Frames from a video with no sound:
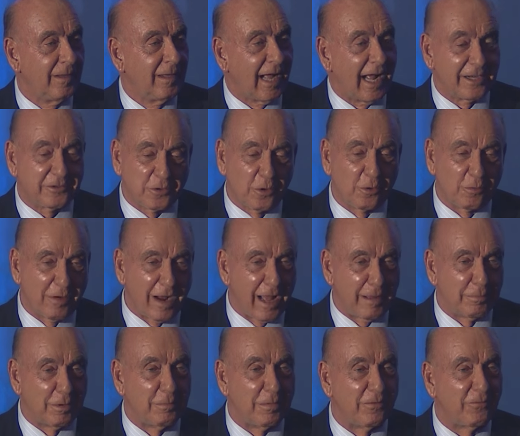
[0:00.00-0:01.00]
I told
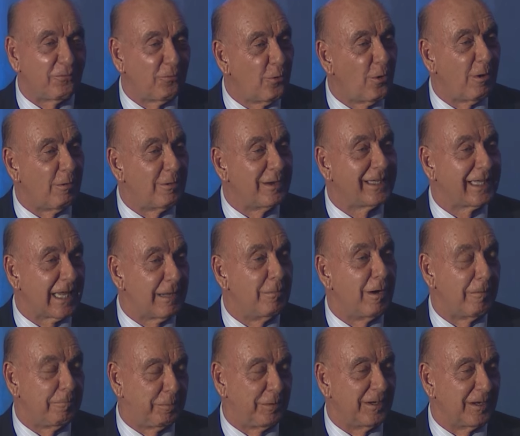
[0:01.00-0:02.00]
Robin before we came
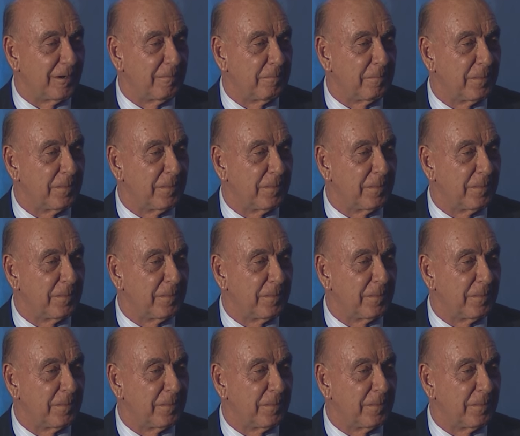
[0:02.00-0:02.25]
up here,